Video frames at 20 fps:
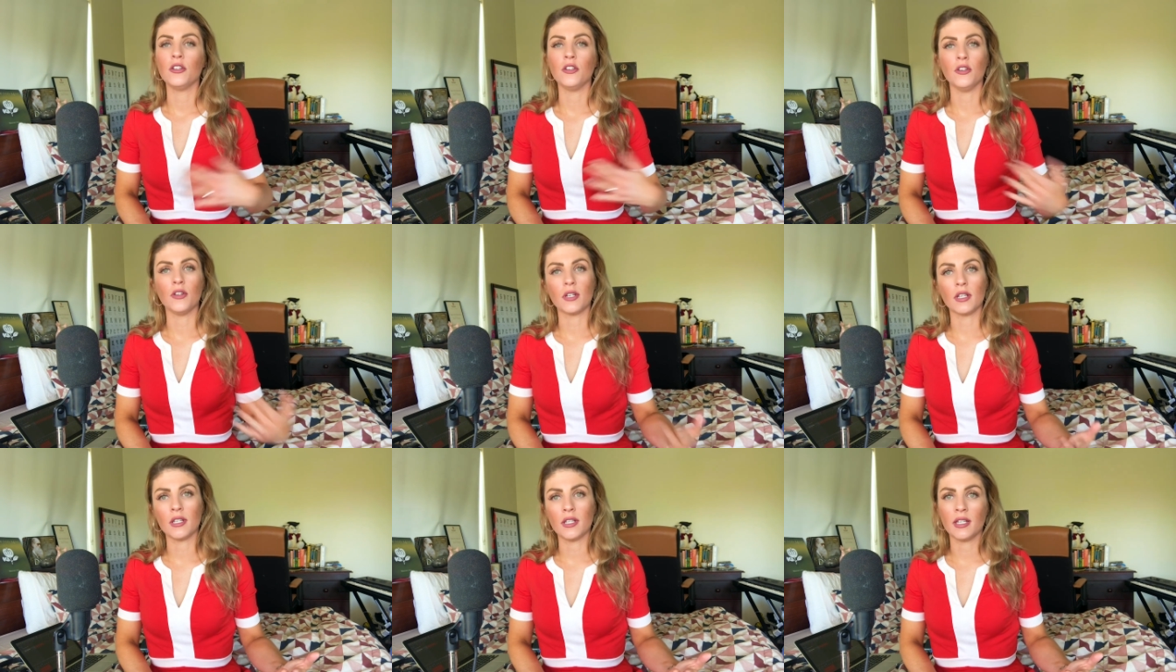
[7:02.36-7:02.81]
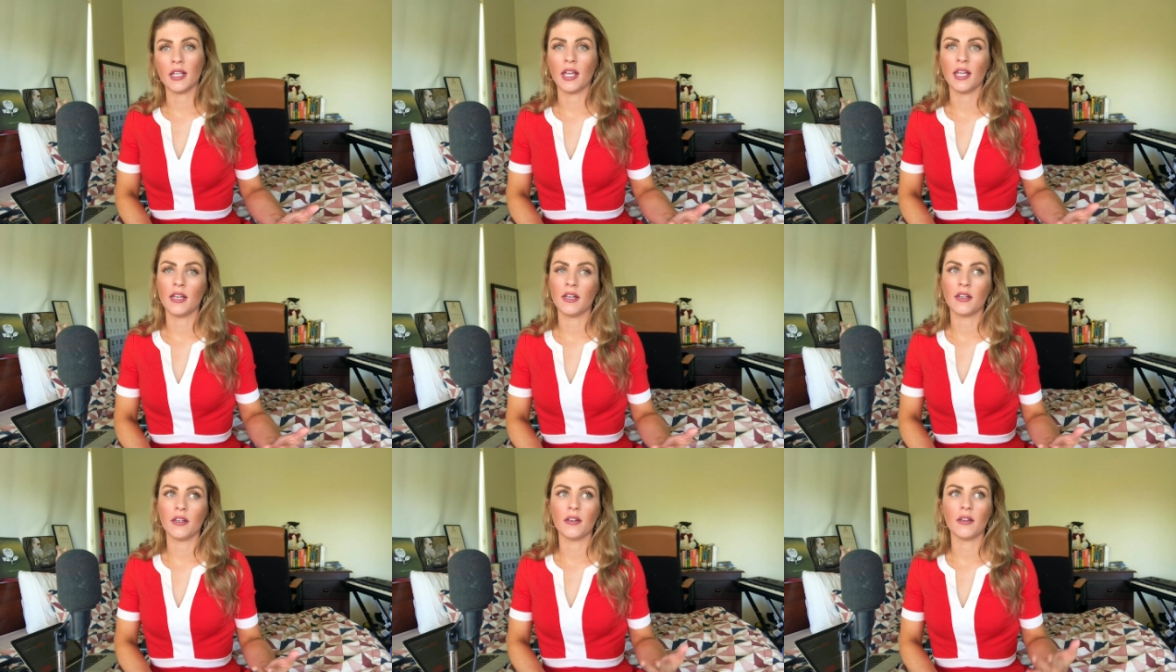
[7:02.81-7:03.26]
you can
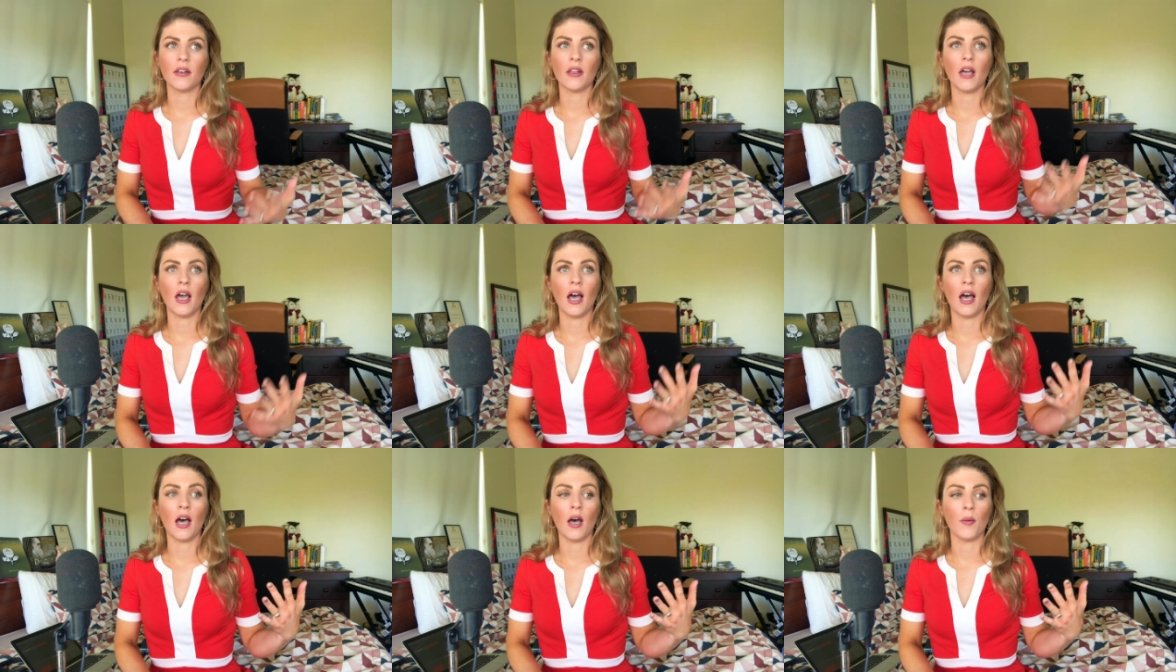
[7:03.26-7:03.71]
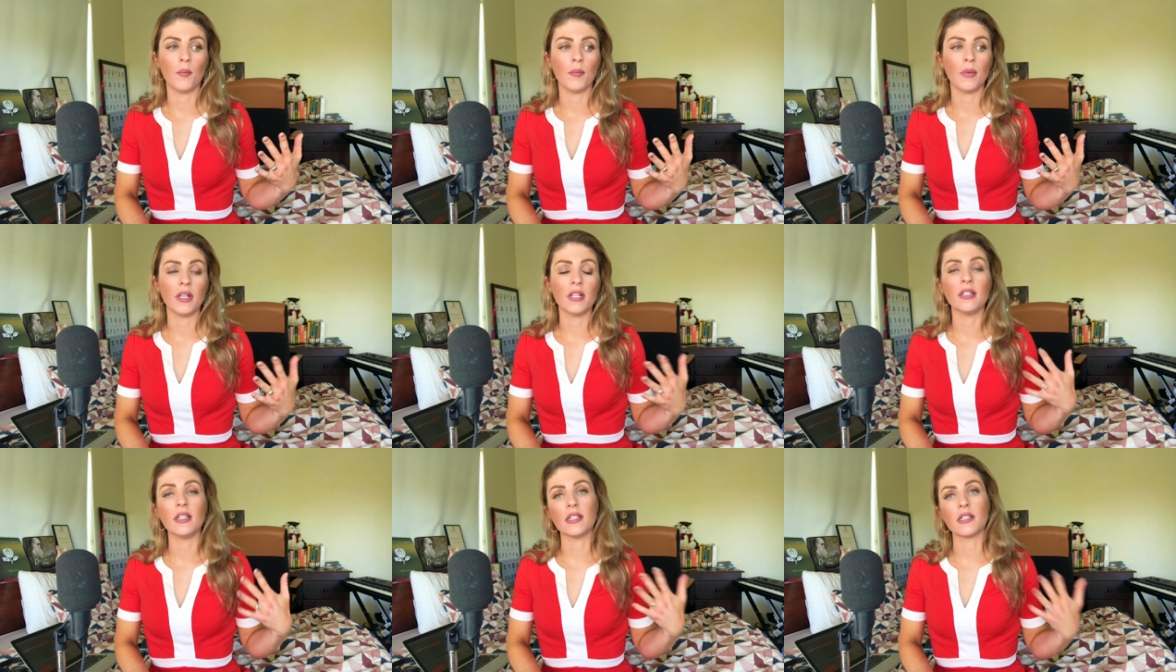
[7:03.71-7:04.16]
then
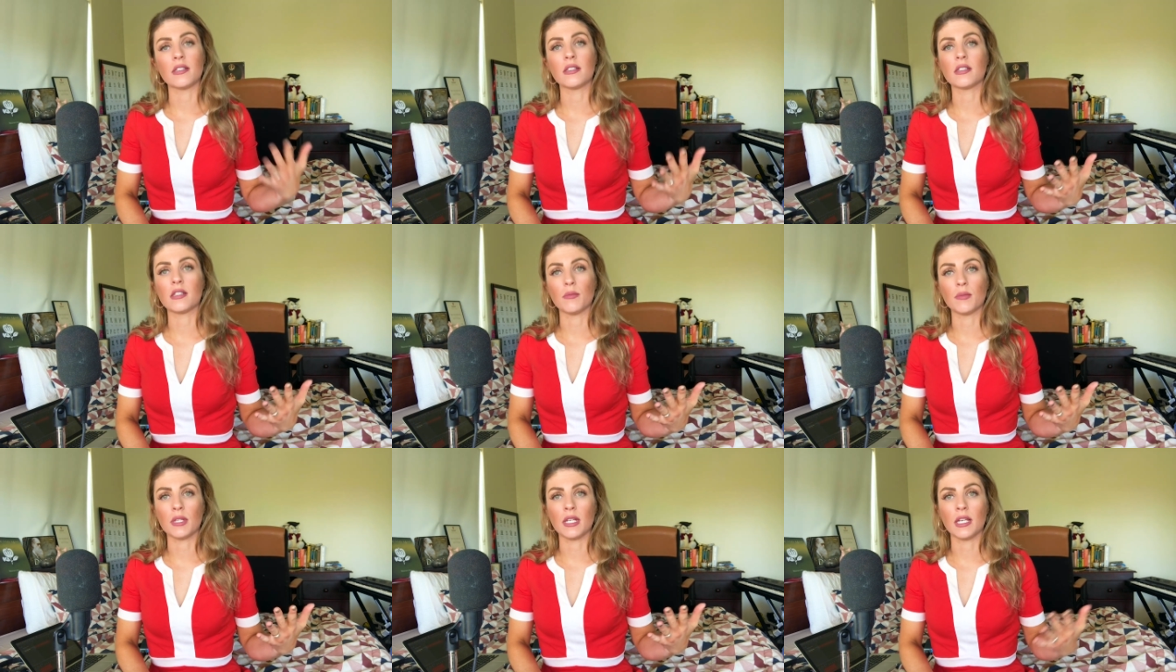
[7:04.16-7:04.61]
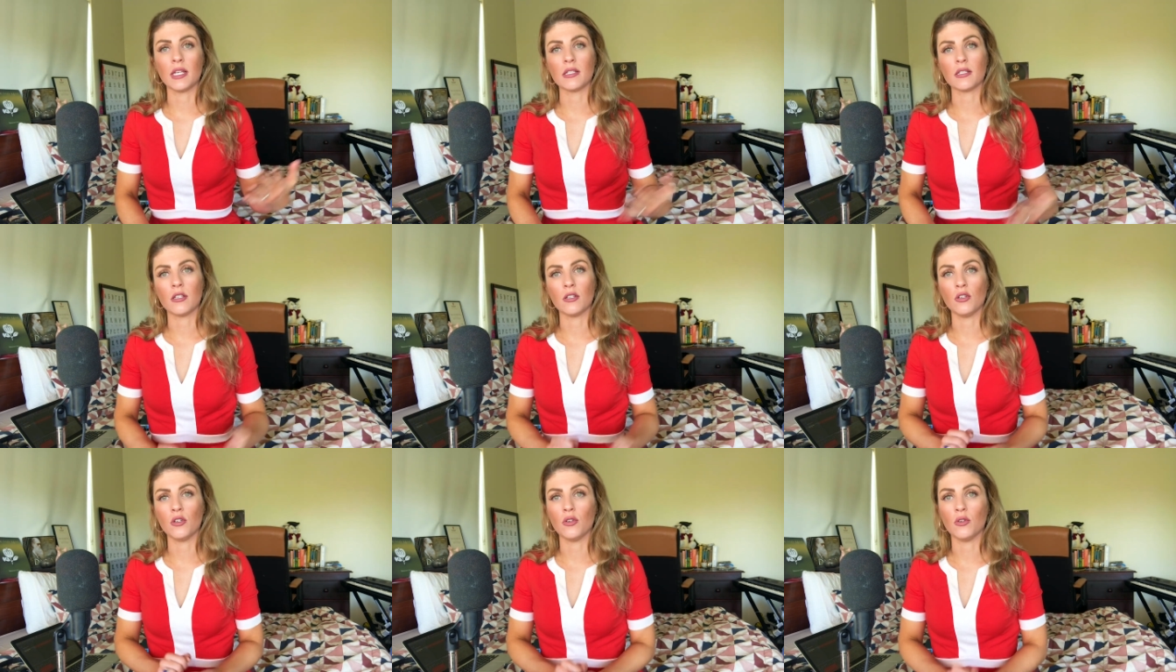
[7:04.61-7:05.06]
list some
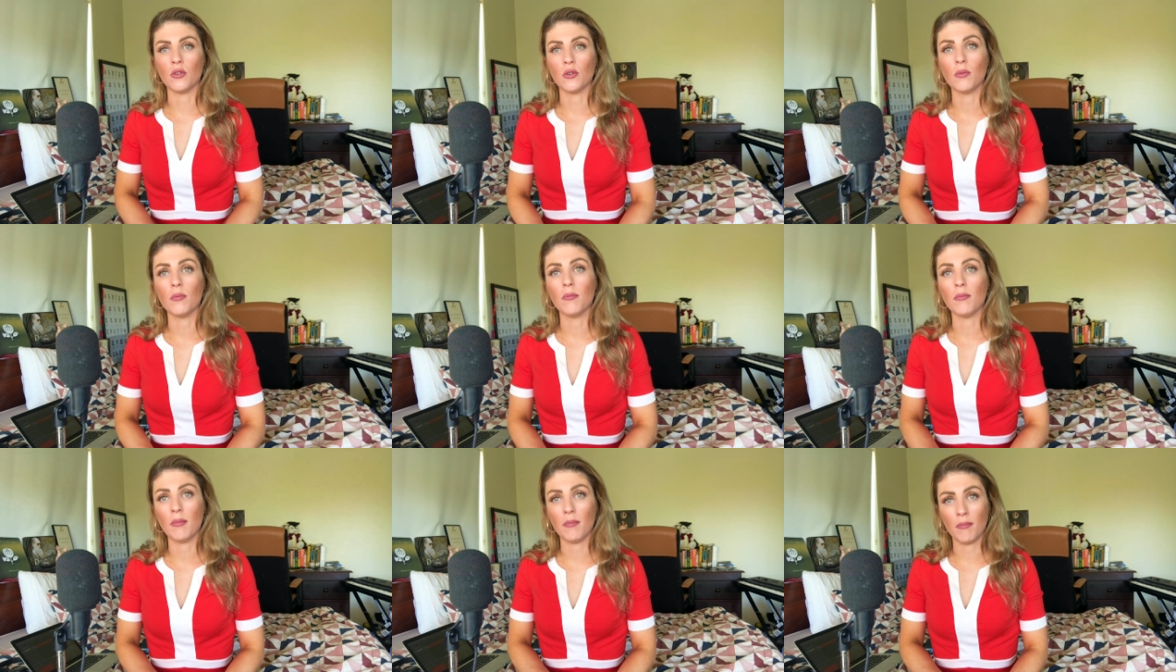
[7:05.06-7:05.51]
things that you